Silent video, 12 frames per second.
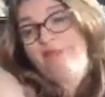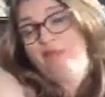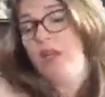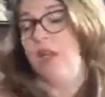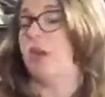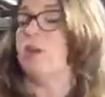
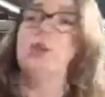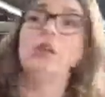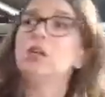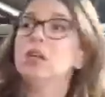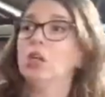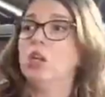you know,
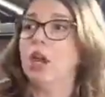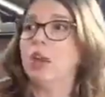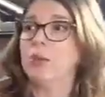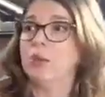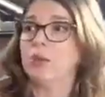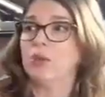you got to
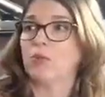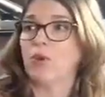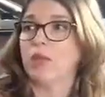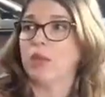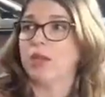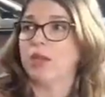be able to roll
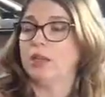with it.